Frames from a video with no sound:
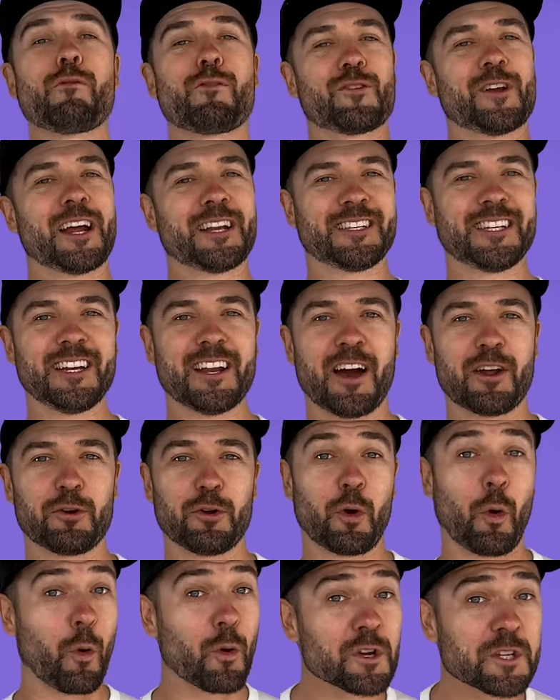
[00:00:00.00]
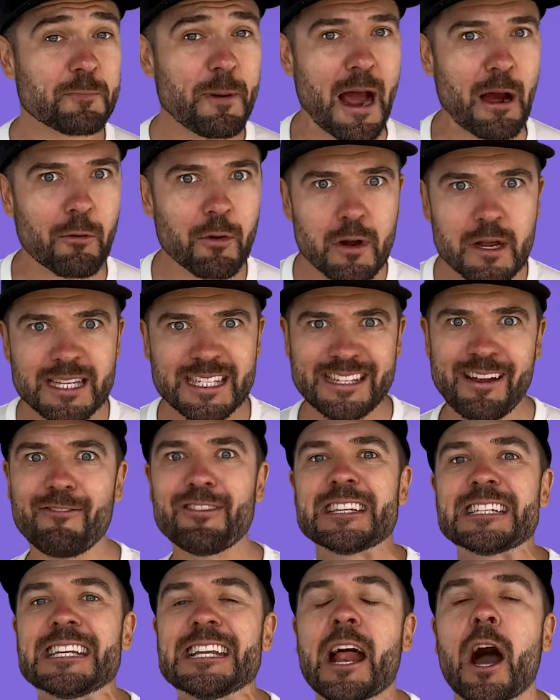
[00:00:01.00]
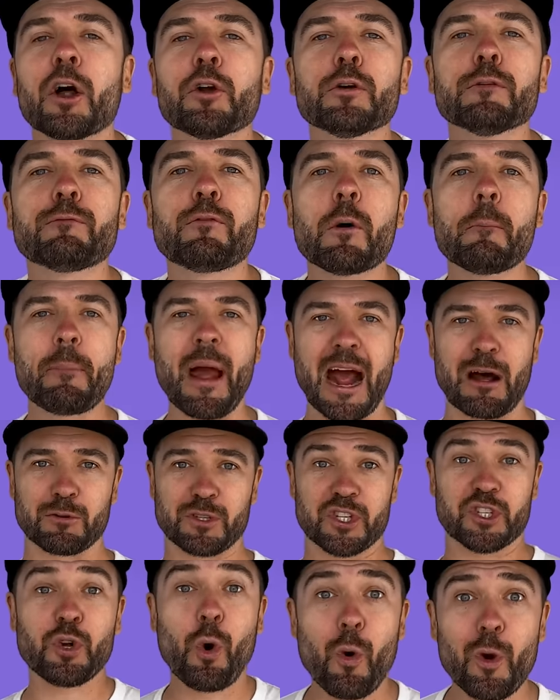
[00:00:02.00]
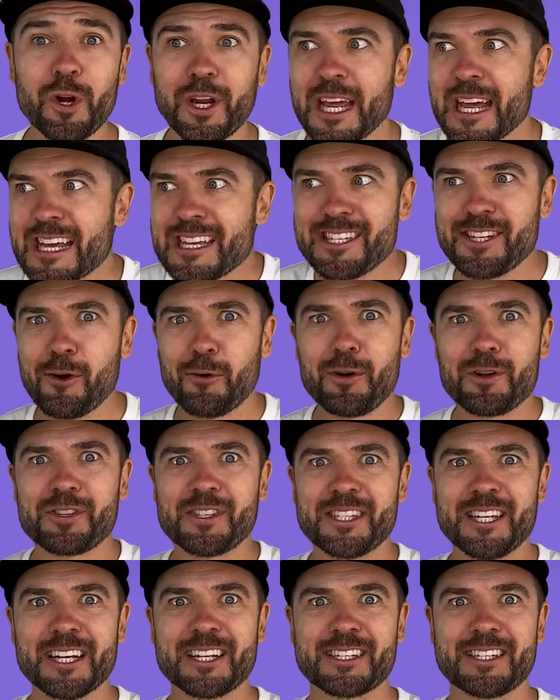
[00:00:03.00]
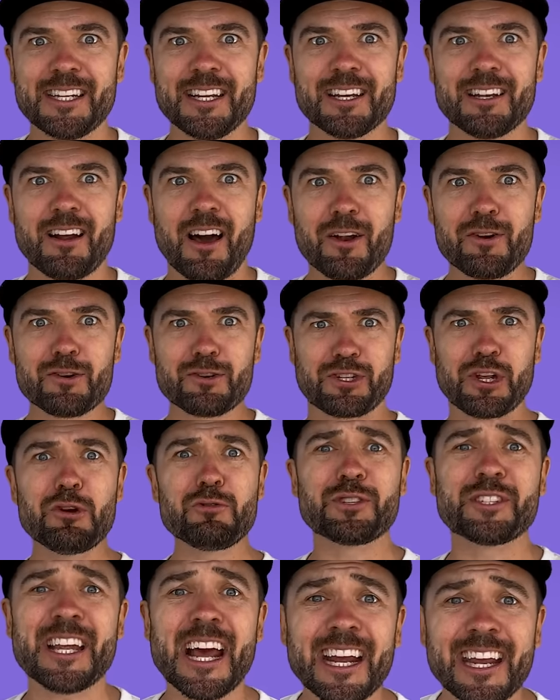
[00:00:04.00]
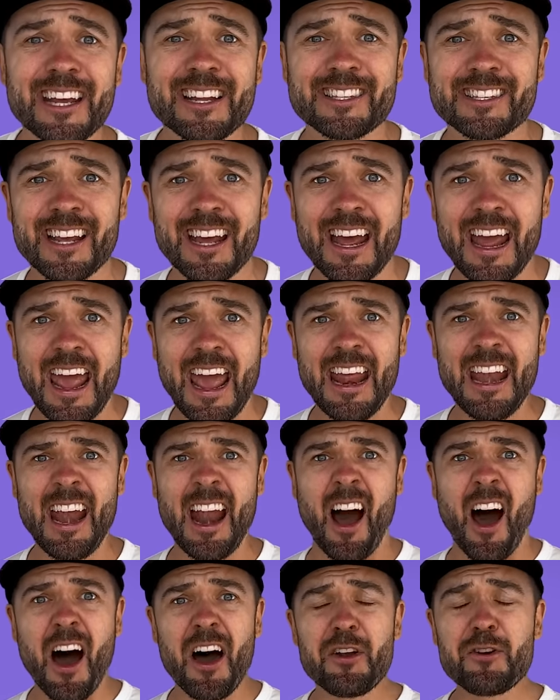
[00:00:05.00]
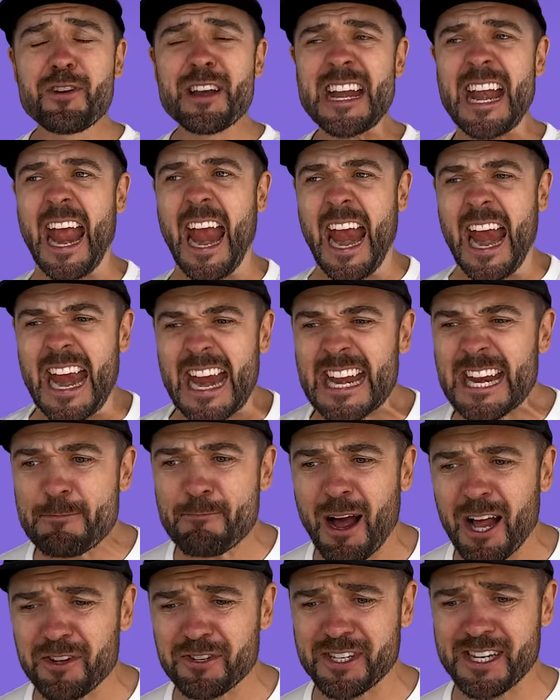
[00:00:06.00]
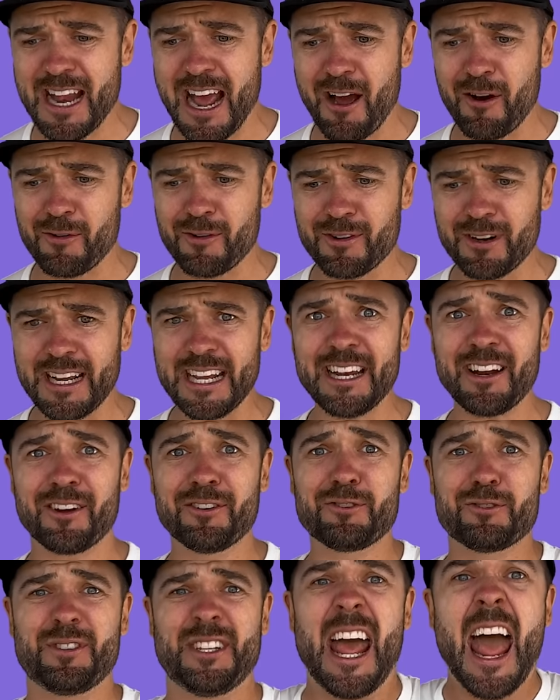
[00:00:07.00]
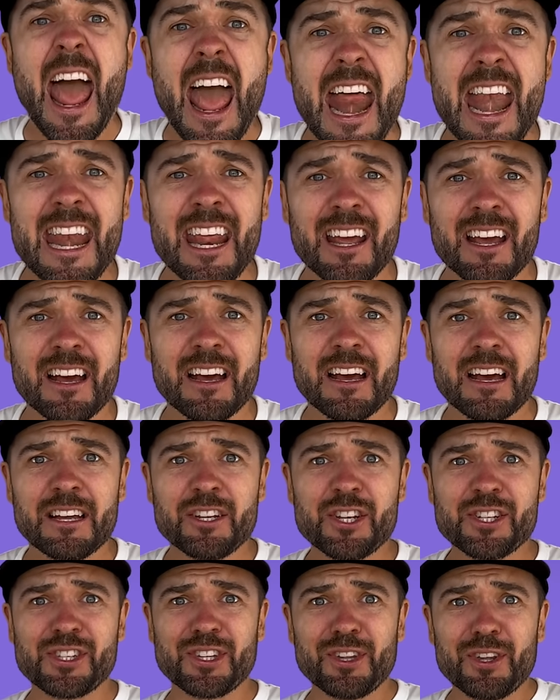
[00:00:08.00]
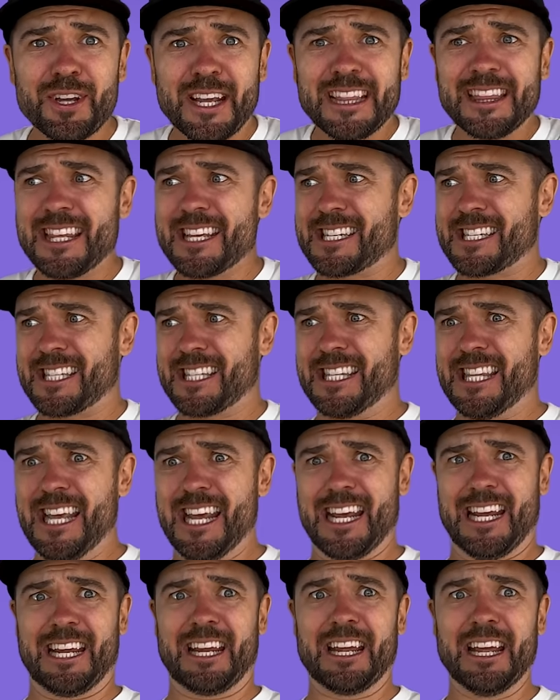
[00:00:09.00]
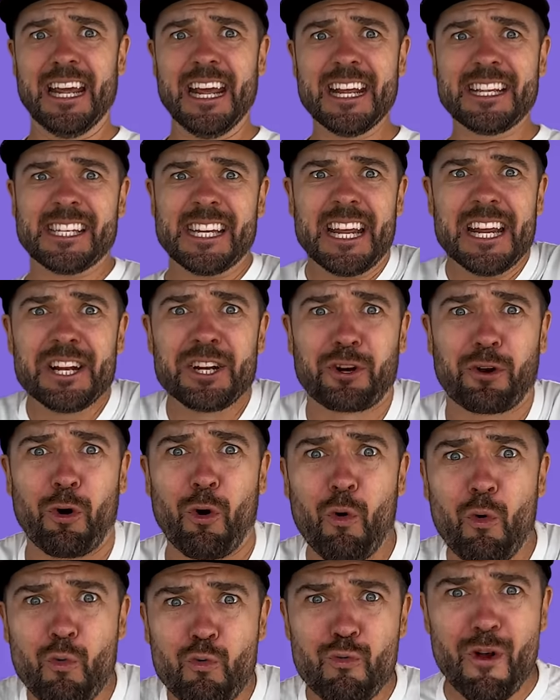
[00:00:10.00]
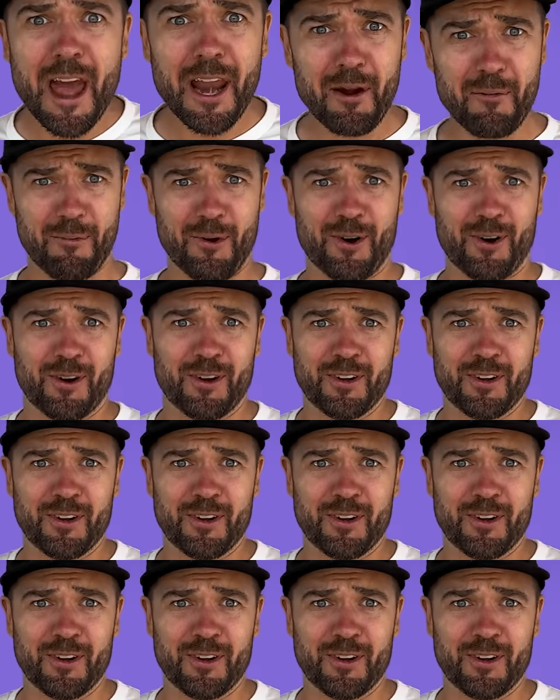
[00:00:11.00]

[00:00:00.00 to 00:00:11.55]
nineteen hundred horsepower, seventeen hundred foot-pounds of torque, zero to sixty in under two seconds, and one hundred eighty miles an hour in under ten? Just look at this thing, it's incredible!